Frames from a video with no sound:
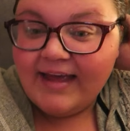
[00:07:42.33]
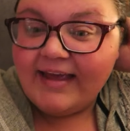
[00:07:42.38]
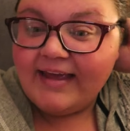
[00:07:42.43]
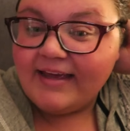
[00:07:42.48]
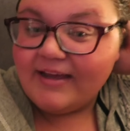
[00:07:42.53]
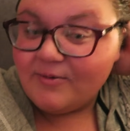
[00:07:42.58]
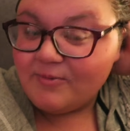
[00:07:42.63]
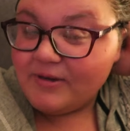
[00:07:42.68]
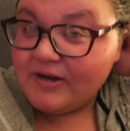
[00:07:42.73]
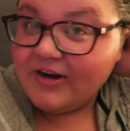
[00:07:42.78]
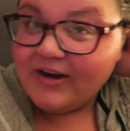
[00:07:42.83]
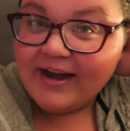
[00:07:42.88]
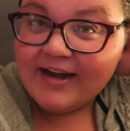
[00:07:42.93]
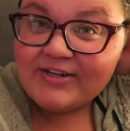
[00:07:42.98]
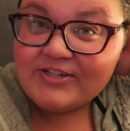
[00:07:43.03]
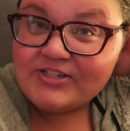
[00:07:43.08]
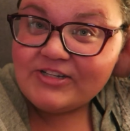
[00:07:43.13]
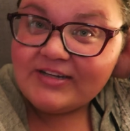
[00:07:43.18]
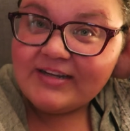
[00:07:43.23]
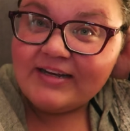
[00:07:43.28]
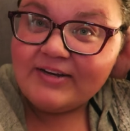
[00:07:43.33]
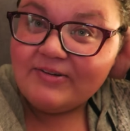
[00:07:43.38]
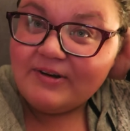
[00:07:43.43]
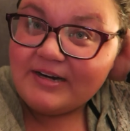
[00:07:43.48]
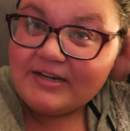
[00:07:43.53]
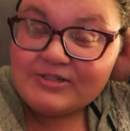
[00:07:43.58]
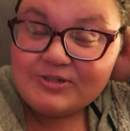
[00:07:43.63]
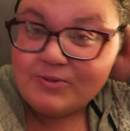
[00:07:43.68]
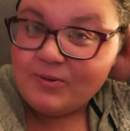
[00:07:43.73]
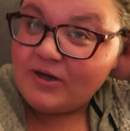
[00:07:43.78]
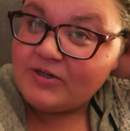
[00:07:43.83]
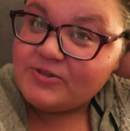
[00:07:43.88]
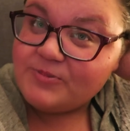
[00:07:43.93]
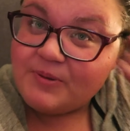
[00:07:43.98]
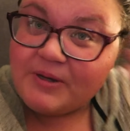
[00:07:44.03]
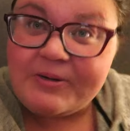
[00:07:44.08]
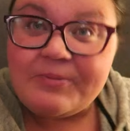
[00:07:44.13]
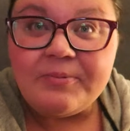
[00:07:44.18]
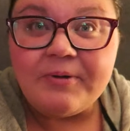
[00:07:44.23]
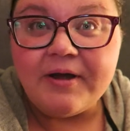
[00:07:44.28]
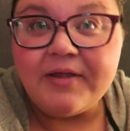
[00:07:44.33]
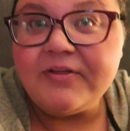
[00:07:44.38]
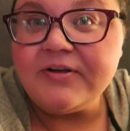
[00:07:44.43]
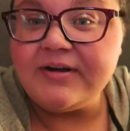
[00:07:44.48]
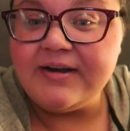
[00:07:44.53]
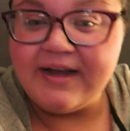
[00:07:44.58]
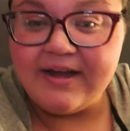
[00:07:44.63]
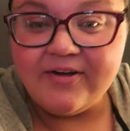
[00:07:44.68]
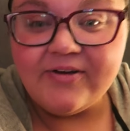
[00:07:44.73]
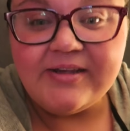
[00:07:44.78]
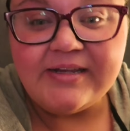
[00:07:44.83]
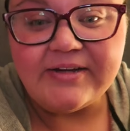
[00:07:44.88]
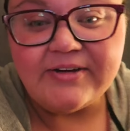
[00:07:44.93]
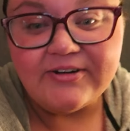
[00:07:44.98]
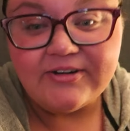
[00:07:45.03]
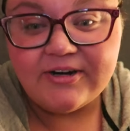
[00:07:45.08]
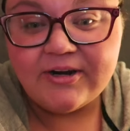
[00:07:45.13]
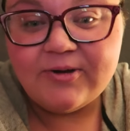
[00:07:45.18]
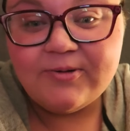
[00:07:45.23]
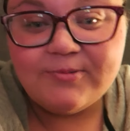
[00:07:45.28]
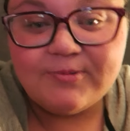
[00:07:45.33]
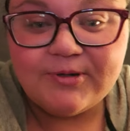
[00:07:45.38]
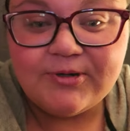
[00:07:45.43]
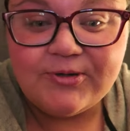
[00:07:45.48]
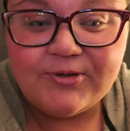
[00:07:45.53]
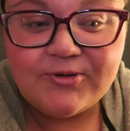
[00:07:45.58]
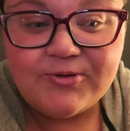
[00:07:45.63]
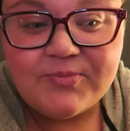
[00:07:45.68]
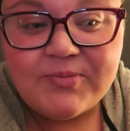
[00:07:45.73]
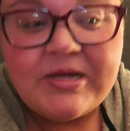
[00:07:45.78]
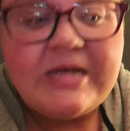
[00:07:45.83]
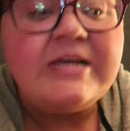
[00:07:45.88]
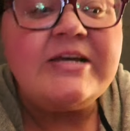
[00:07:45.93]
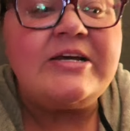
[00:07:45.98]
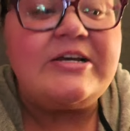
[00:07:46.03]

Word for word: And we are actually getting ready to watch Big Brother now here in our room.